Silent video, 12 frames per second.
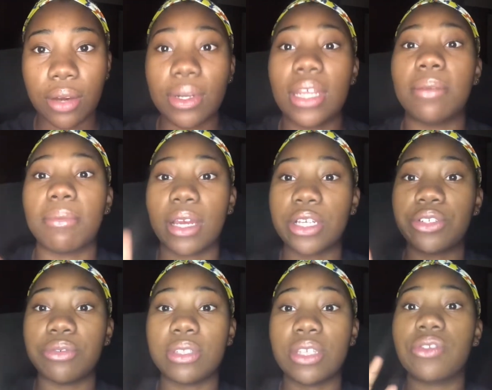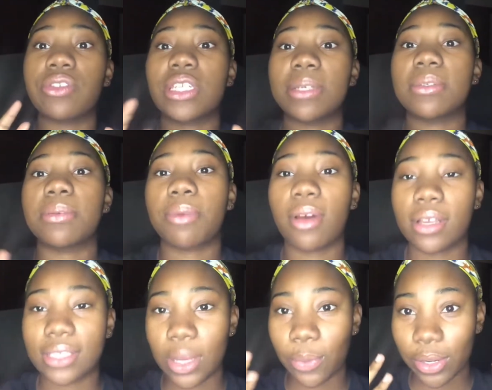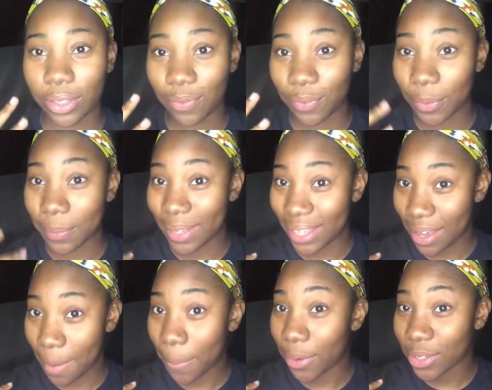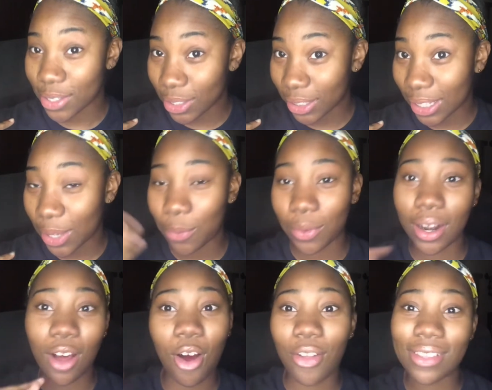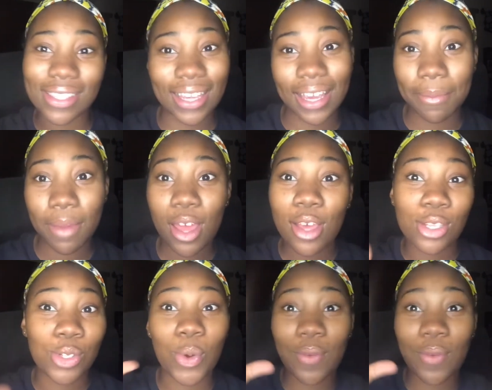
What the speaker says: and mind you, these are tips and products that worked for me personally. We're not all the same, so if it